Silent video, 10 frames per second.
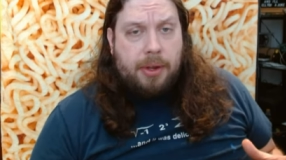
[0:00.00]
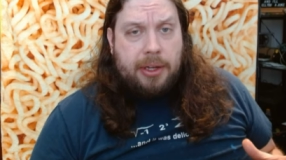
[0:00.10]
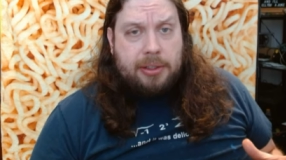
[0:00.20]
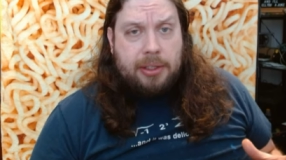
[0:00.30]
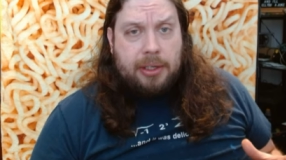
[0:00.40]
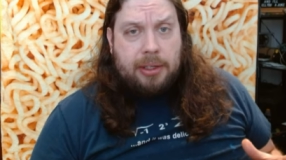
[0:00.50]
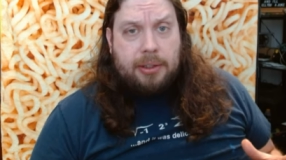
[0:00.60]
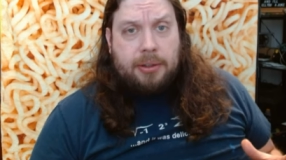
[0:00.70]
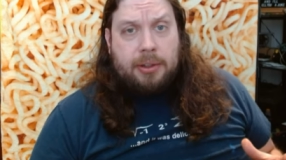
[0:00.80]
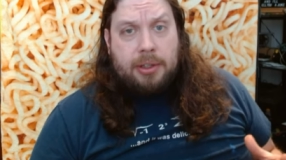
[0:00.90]
it's
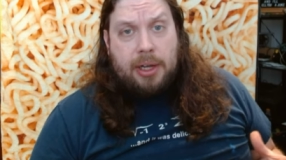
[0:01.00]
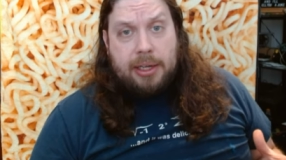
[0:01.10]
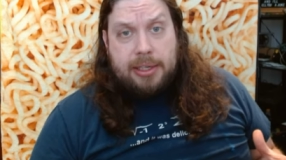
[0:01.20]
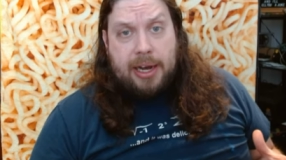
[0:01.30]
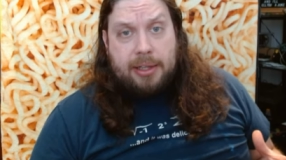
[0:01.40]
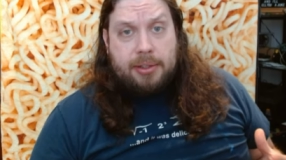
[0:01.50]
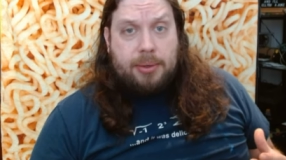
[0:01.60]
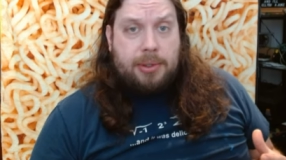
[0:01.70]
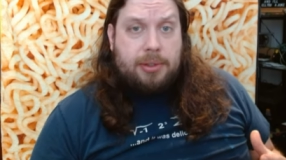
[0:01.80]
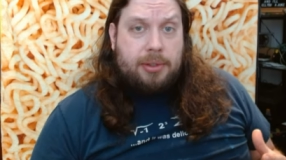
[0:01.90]
a, a tot,
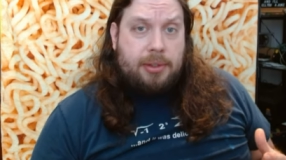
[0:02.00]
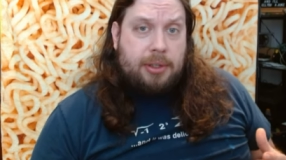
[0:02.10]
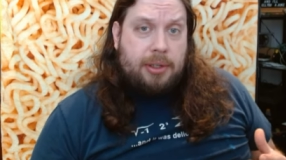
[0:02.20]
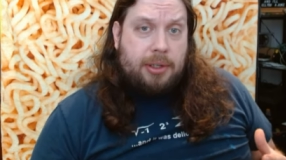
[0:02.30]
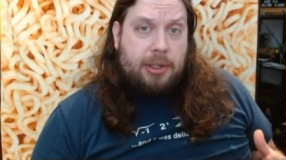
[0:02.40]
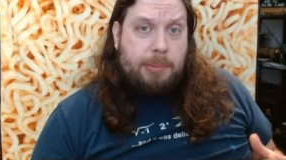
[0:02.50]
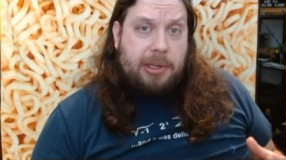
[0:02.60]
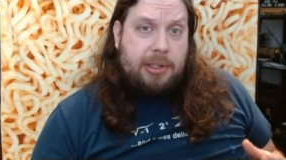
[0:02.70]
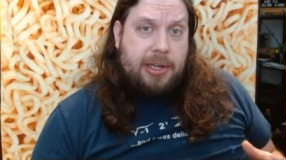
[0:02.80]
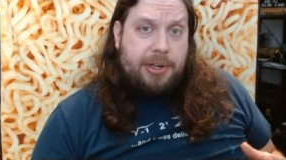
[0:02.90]
so it's going to
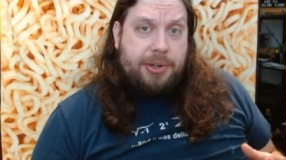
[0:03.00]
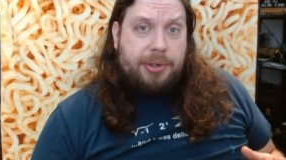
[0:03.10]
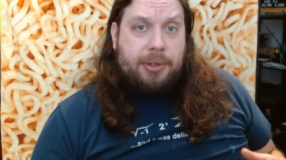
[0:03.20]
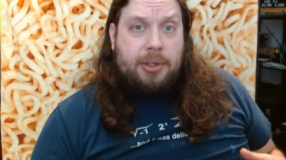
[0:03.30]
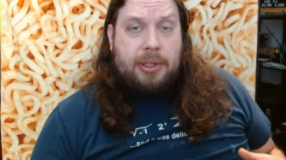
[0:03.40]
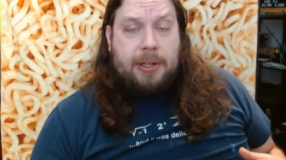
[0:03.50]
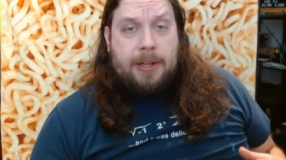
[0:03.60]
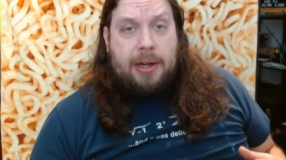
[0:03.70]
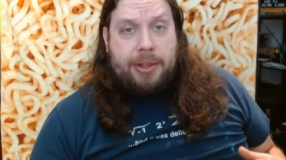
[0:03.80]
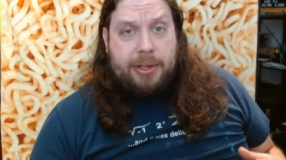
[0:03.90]
be tender
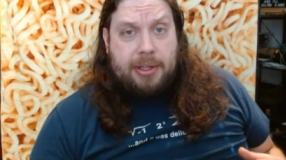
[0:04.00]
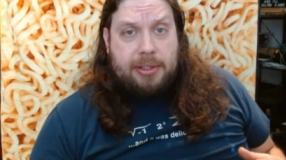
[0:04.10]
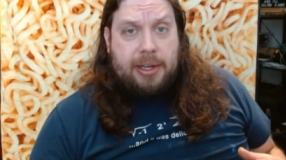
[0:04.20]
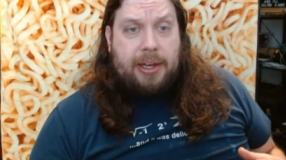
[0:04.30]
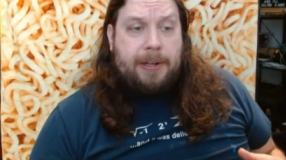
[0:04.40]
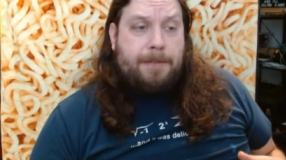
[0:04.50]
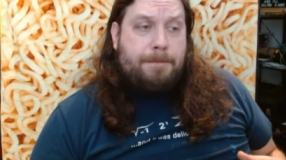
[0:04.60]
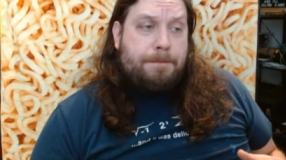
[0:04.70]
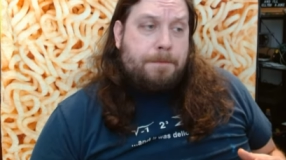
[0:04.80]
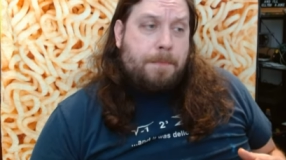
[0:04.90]
on the inside,
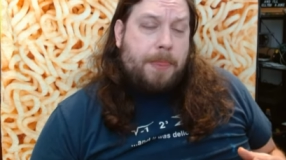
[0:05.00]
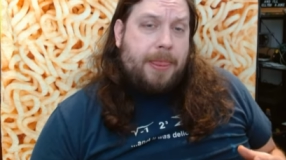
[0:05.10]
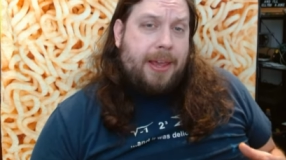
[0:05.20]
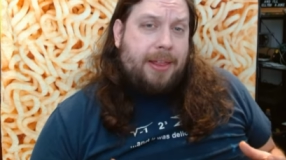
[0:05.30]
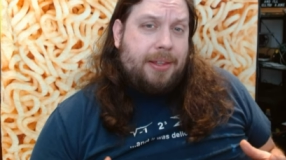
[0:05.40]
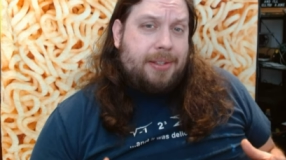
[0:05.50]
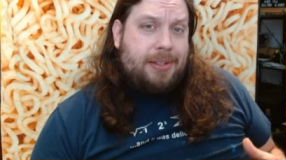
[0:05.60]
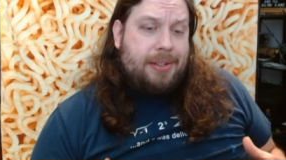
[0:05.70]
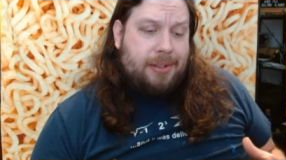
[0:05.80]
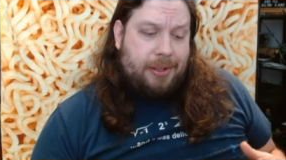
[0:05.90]
and the
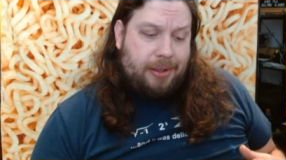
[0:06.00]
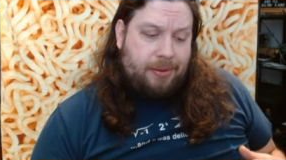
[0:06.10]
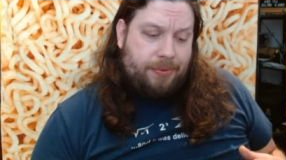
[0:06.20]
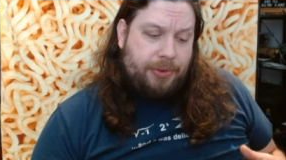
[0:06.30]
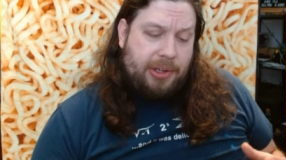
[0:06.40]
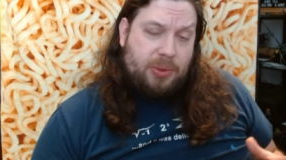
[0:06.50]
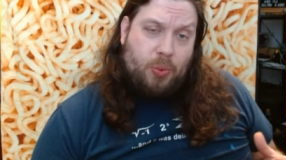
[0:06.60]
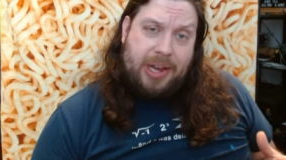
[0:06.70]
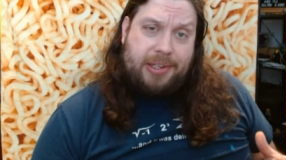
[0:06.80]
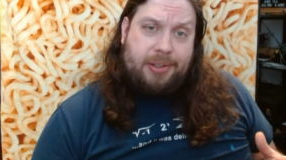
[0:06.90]
seasoning is
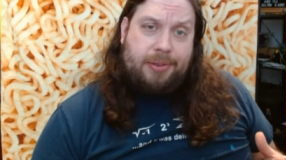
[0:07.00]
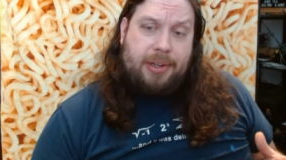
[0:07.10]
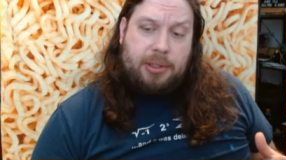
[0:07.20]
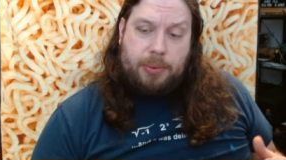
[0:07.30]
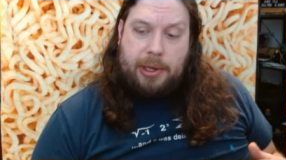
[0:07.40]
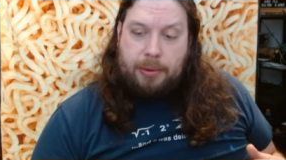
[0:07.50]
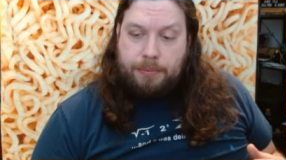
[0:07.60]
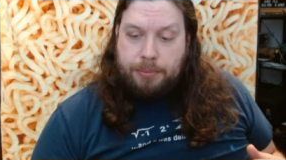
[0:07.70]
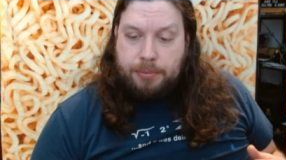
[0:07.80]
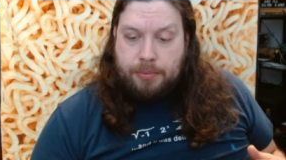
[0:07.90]
wet as
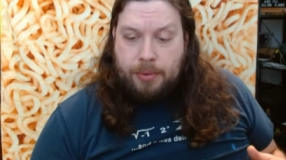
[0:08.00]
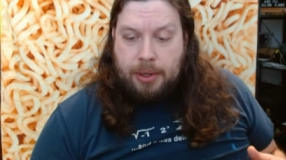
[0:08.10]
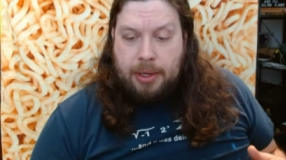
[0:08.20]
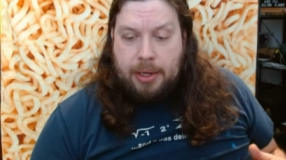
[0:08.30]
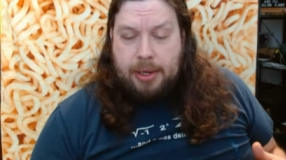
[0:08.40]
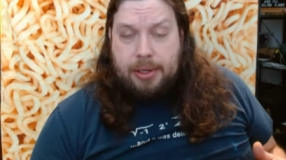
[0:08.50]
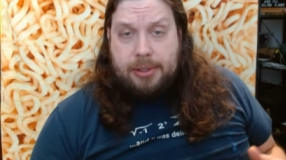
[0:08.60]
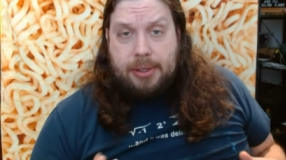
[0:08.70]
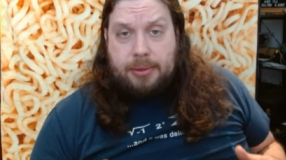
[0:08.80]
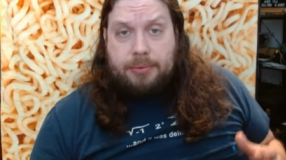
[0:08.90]
well.
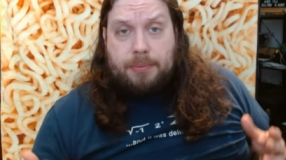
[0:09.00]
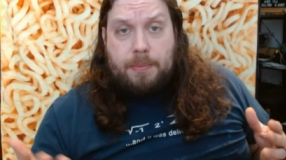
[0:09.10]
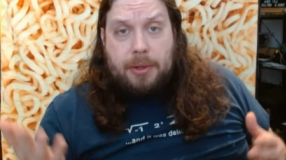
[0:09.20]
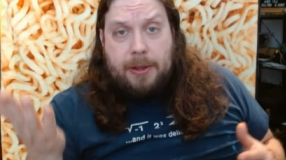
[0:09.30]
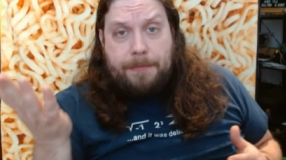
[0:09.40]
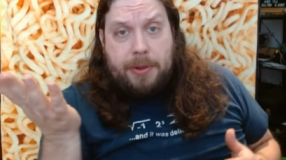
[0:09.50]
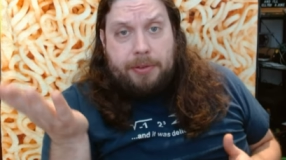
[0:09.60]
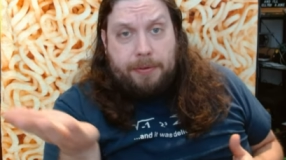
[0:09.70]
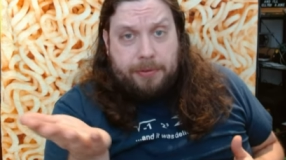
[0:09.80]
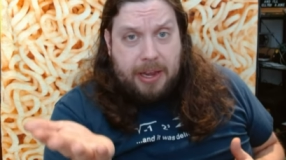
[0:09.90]
So
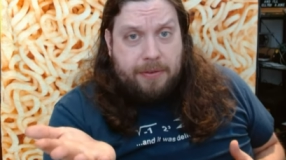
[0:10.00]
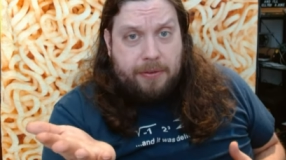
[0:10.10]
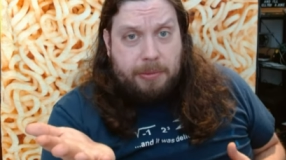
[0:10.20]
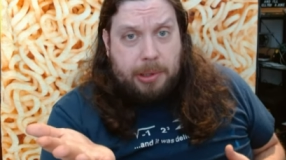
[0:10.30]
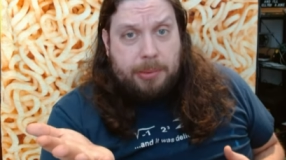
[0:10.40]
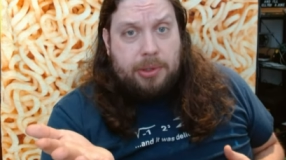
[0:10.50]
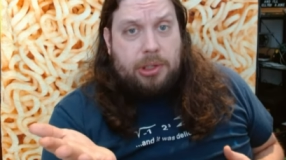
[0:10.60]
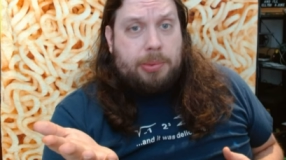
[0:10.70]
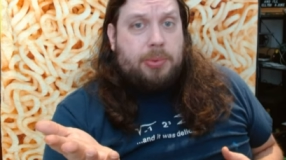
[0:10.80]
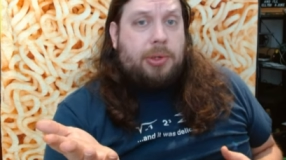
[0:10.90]
if the flavor of the barbecue
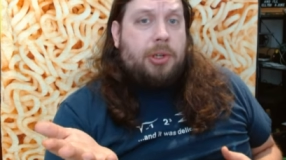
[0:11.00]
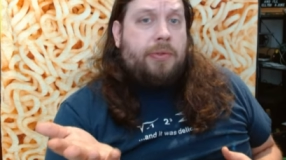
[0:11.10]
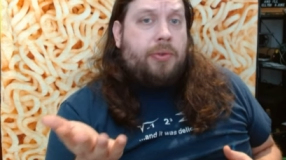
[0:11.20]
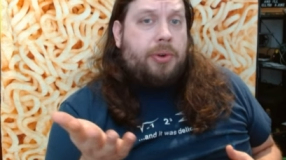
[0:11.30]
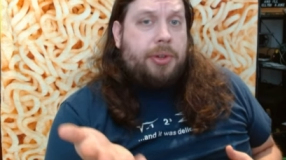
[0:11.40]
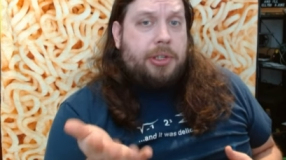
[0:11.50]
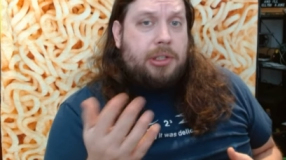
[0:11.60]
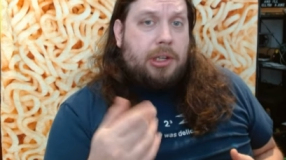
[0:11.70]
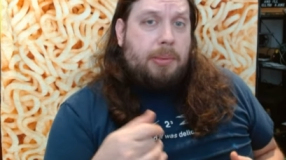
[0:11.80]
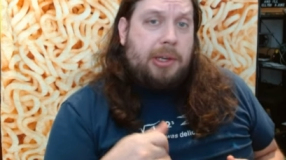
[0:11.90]
chips is what you're looking for, this
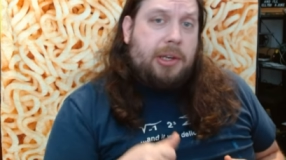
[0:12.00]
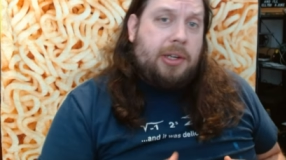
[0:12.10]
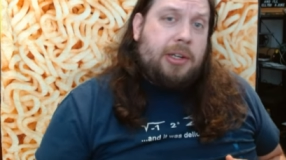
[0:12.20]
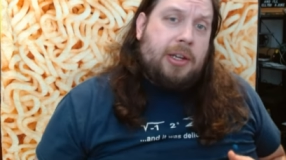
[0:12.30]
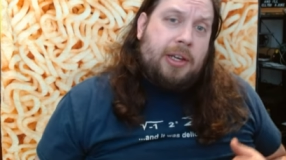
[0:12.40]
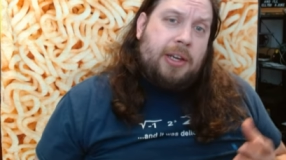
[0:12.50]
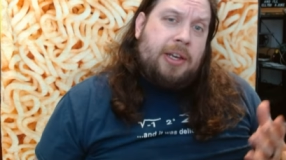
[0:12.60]
is going to be good.